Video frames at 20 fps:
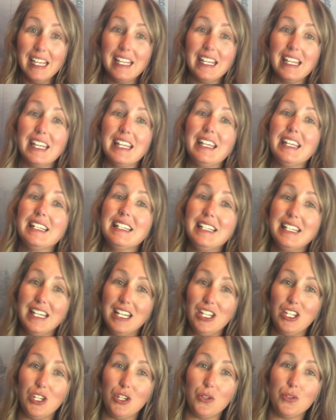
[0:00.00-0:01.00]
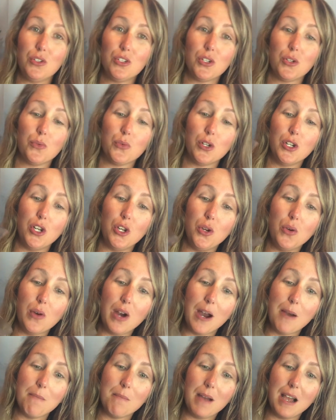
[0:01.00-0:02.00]
can continue to renew
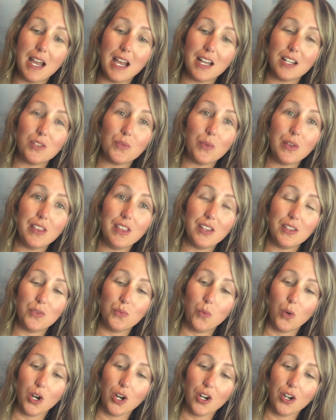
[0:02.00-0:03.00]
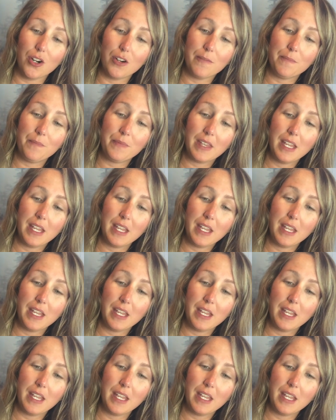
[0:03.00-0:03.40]
our minds with His word.